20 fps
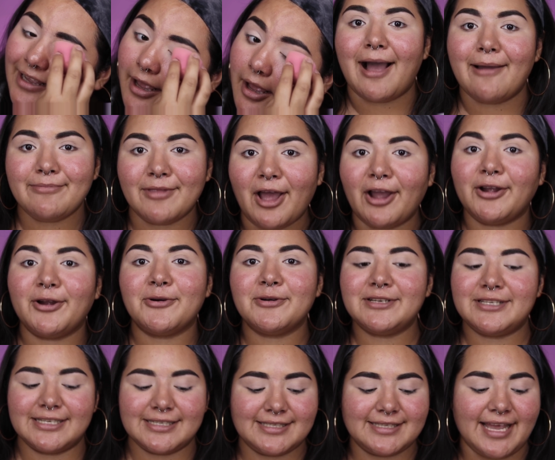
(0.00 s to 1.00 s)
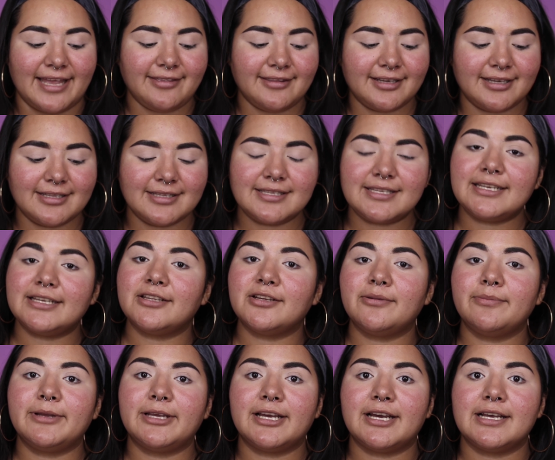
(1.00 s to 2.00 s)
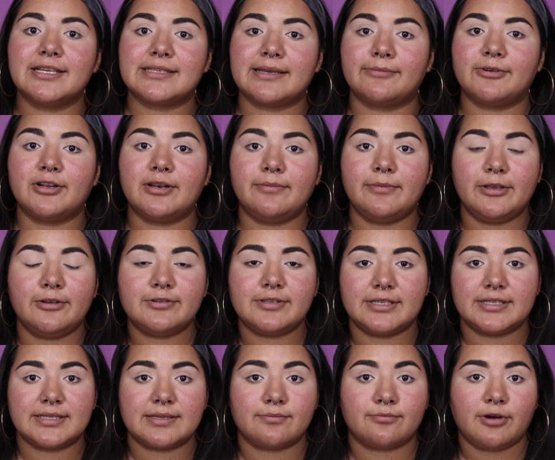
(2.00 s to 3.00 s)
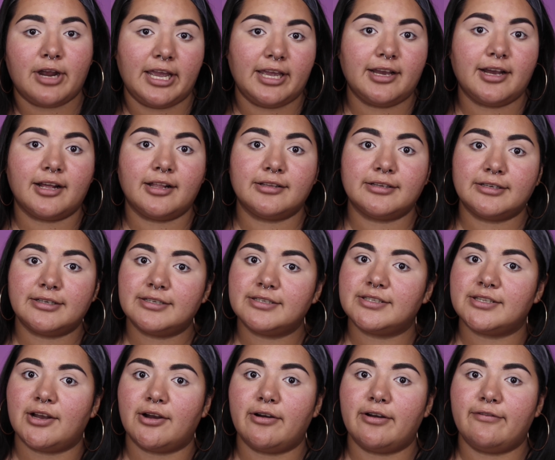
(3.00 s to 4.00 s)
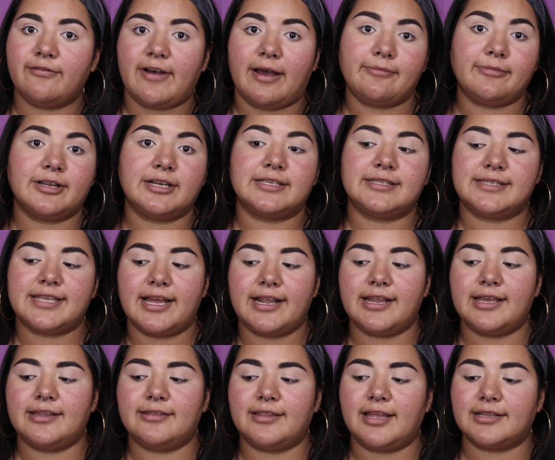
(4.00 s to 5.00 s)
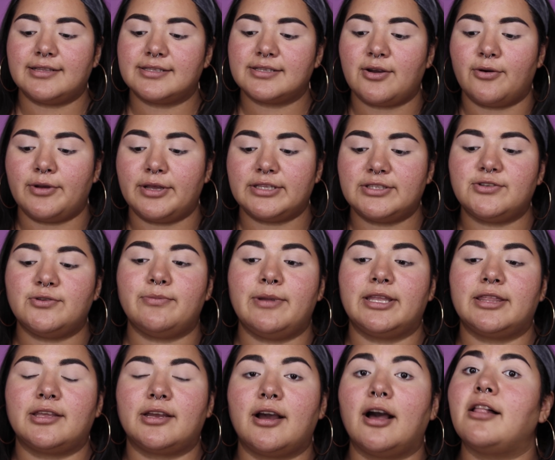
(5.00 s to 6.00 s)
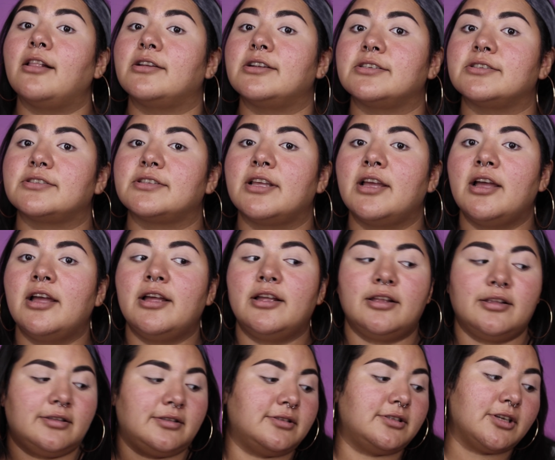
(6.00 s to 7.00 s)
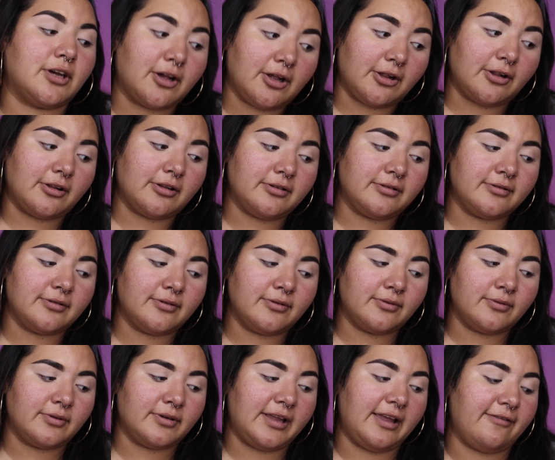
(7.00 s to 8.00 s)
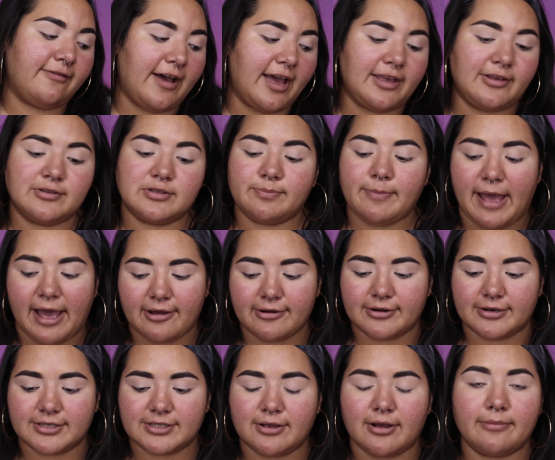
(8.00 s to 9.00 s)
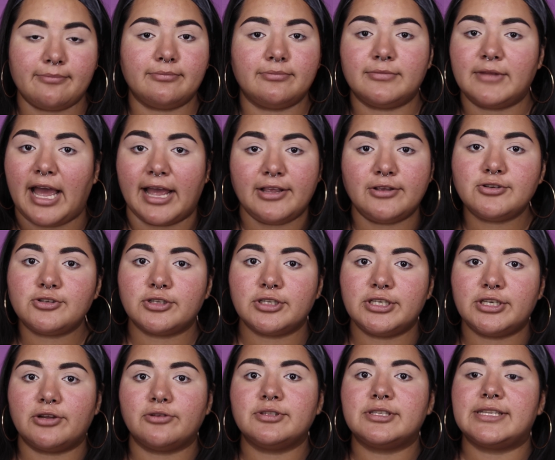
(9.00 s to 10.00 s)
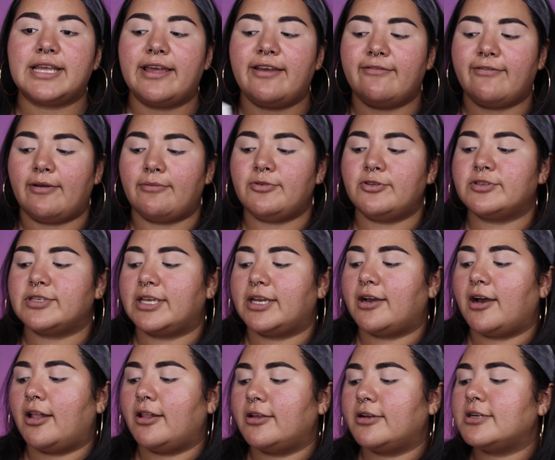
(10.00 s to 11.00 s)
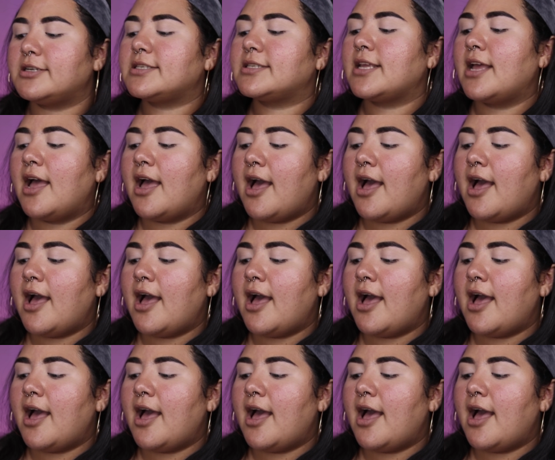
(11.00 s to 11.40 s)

I'm not going to set the concealer because I'm going to be using some bright colors, so if I'm going to set it, that's going to make the colors dull if I use powder. So I usually don't set if I'm using colors.